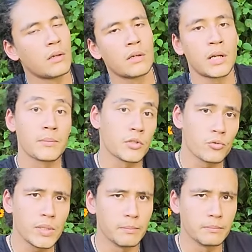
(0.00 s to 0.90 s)
comes a
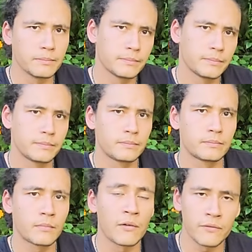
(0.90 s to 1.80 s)
dream,
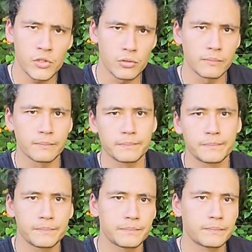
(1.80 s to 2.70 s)
a vision.
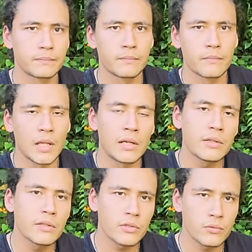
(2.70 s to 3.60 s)
And in
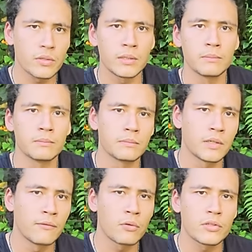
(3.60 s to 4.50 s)
this dream,
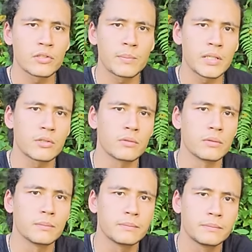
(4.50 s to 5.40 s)
a voice speaks to
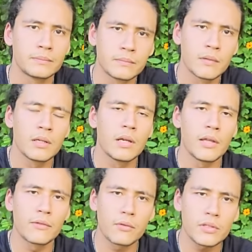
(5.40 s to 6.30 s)
him.
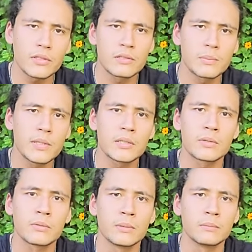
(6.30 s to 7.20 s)
And the voice that speaks
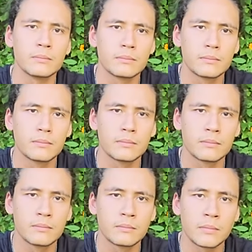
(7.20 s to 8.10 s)
to him,
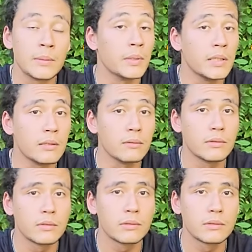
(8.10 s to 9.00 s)
he
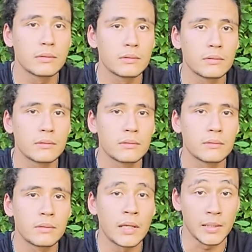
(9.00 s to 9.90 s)
believes,
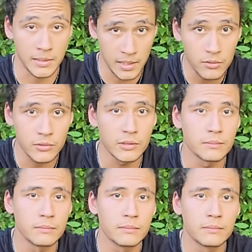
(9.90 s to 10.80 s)
and it tells
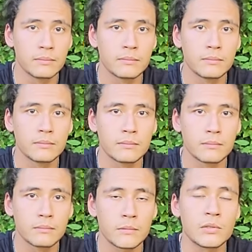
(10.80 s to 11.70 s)
him,
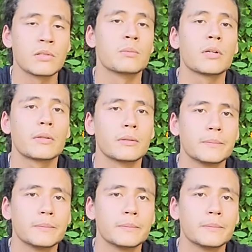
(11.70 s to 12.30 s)
is his brother.